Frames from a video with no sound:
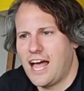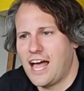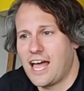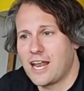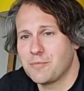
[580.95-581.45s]

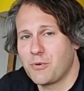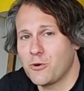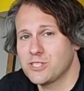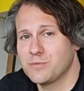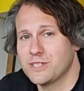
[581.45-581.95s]
and
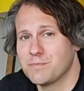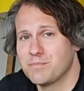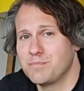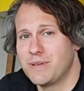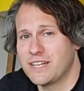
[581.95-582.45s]
possibly
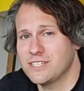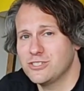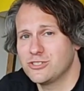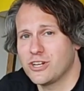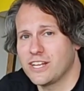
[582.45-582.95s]
the
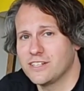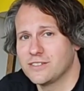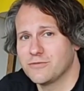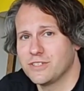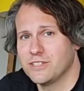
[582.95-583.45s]
biggest
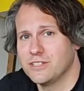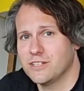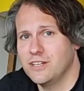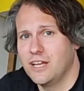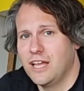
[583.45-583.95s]
trend of the
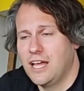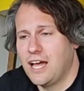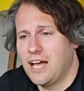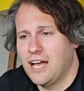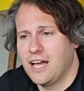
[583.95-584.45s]
year,
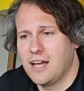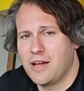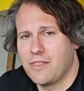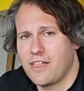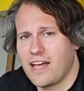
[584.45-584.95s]

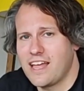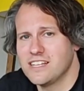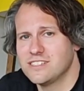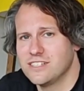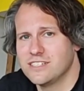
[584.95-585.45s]
uh, and
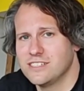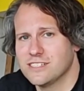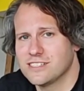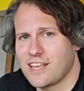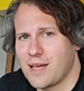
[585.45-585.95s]
that is the
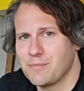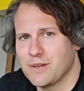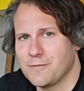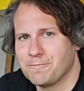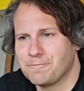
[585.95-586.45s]
Adidas Samba.